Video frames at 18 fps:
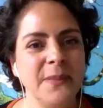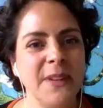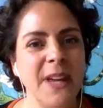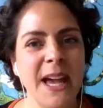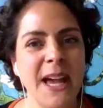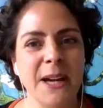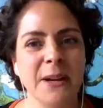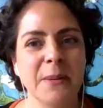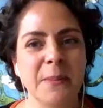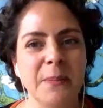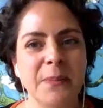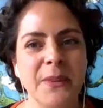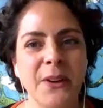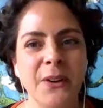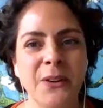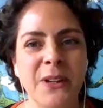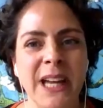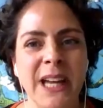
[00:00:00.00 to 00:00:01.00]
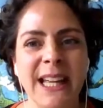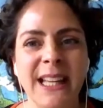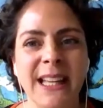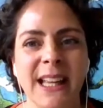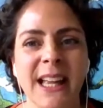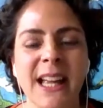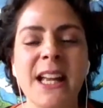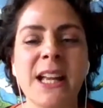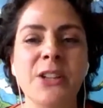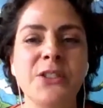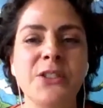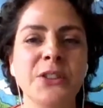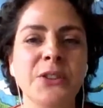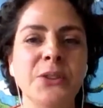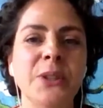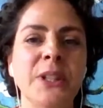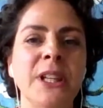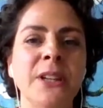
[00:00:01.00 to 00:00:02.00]
yeah. Okay.
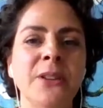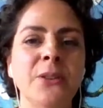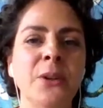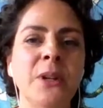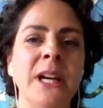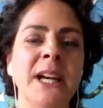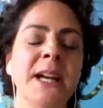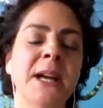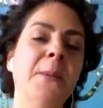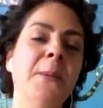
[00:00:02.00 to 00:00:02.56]
So you,